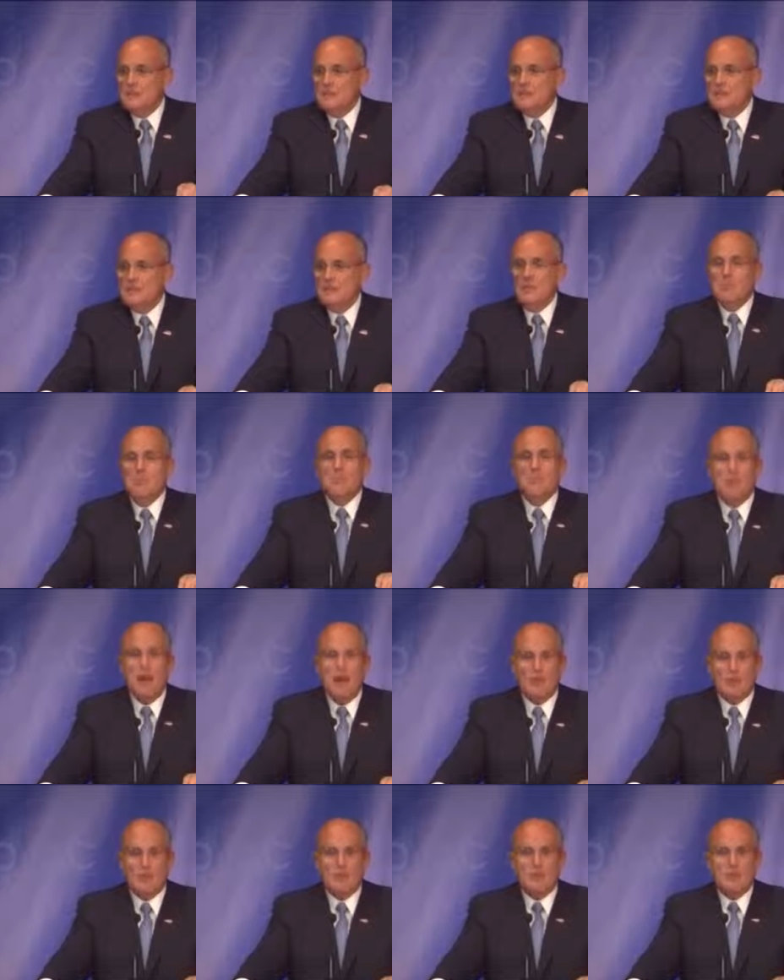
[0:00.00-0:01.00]
this
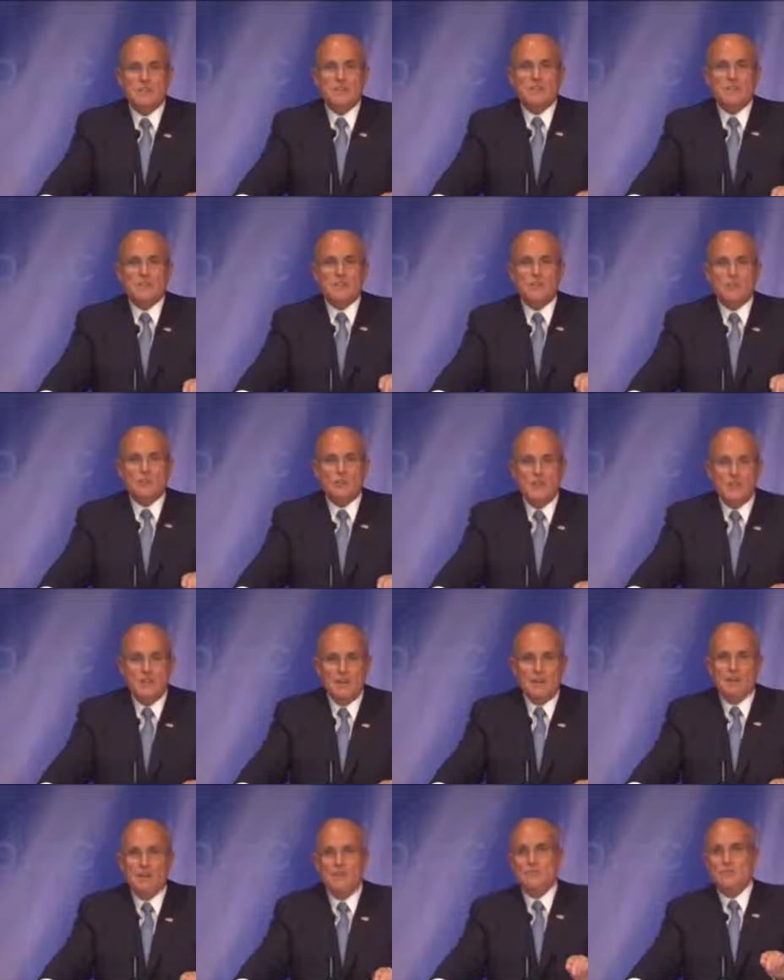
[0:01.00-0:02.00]
moderate
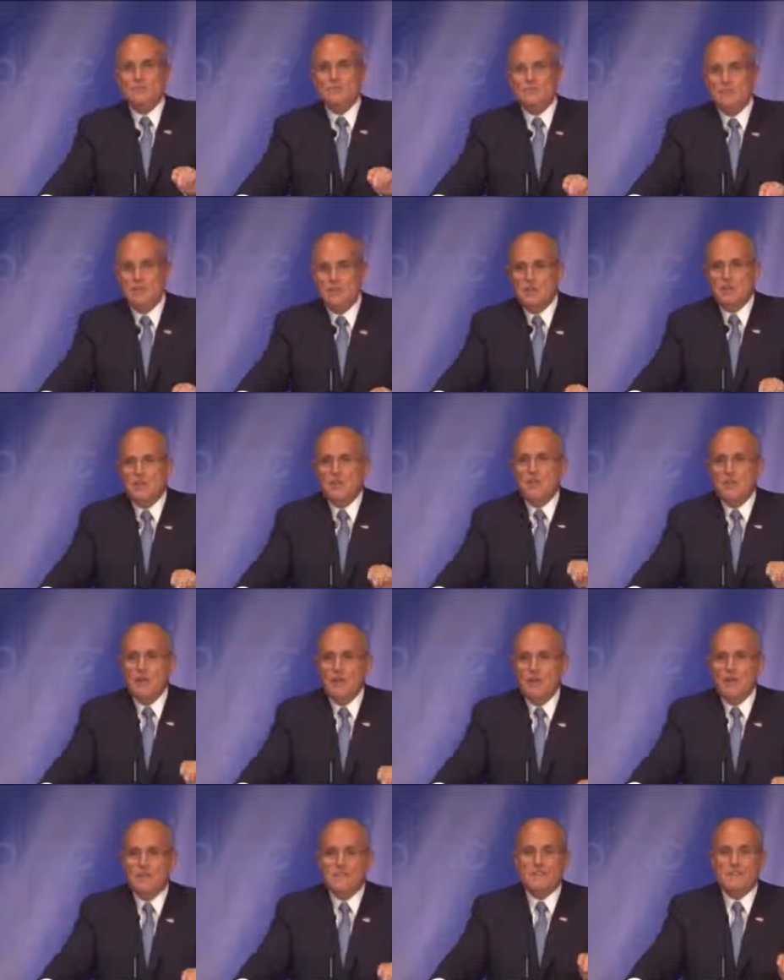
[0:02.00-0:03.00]
Iranian regime
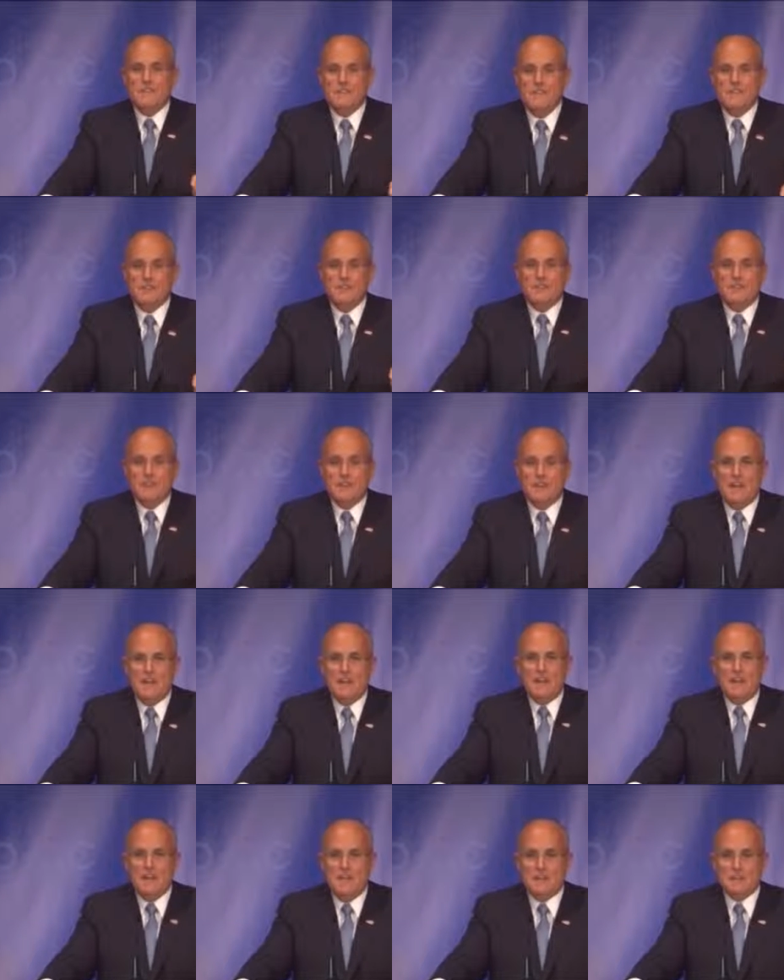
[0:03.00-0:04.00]
wanted to send to the
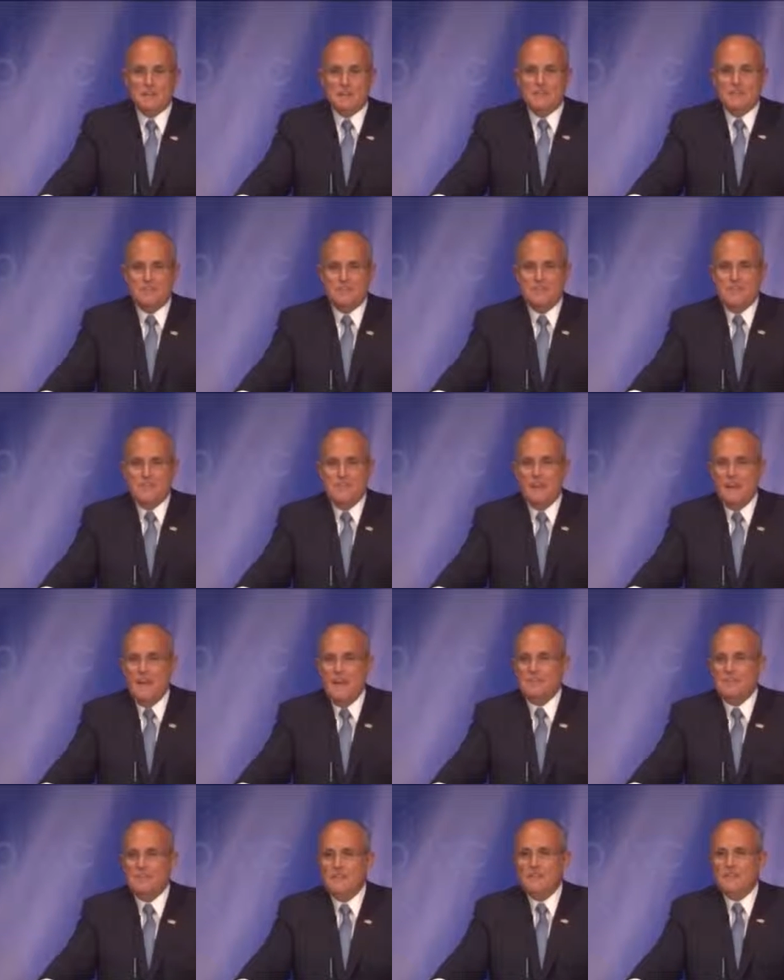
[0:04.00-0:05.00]
United Nations
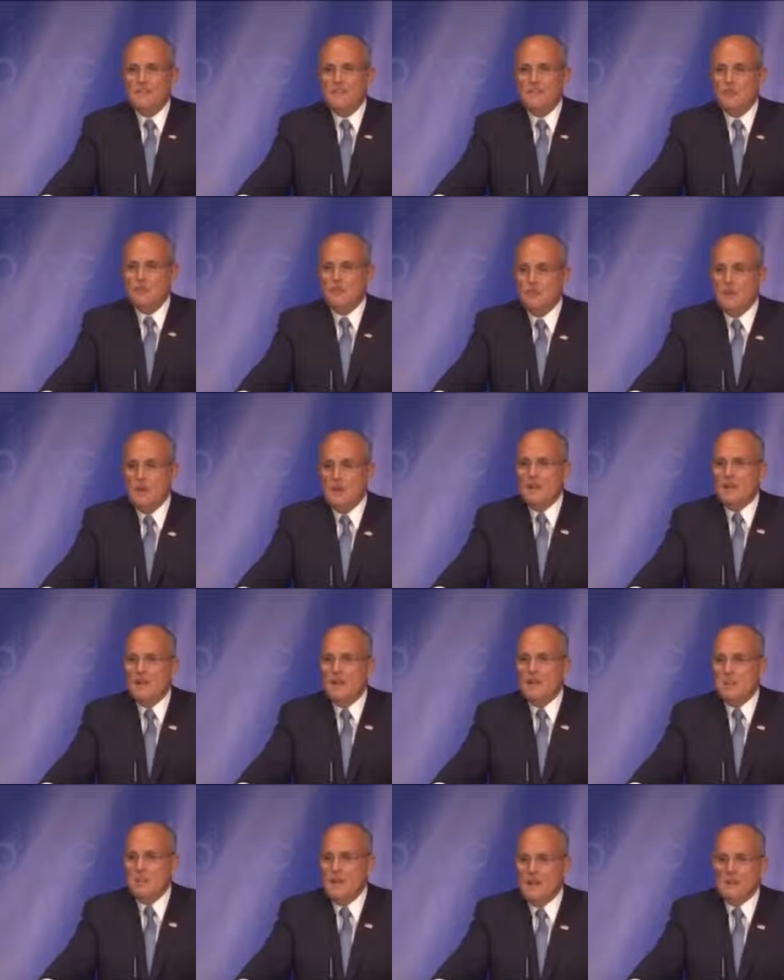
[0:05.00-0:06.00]
as its UN
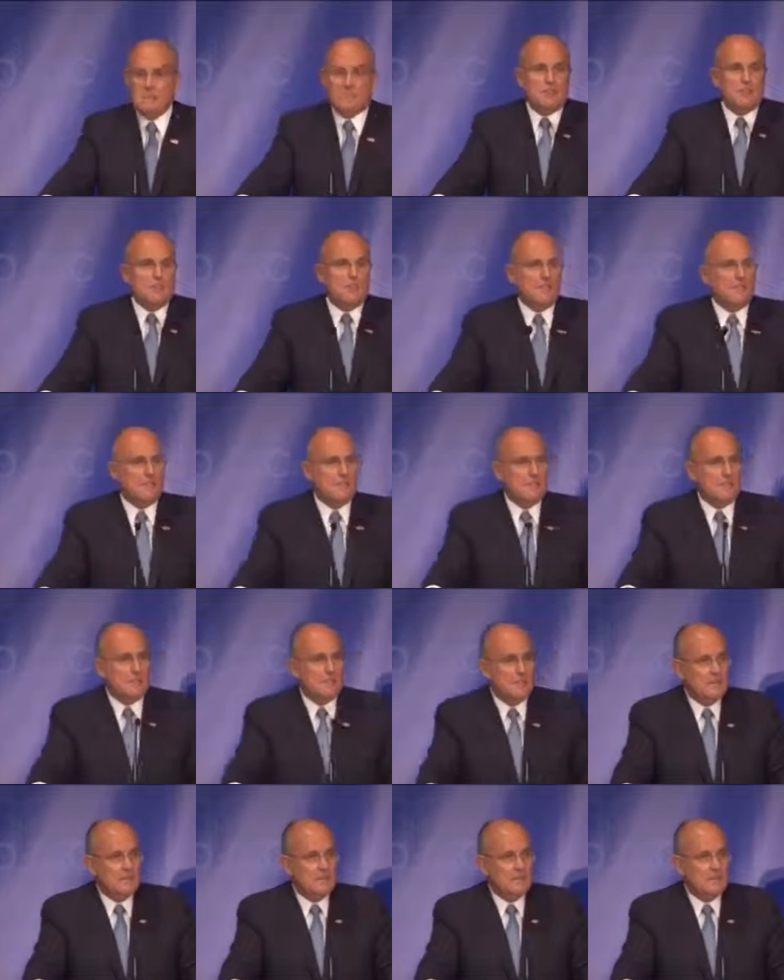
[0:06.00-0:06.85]
ambassador,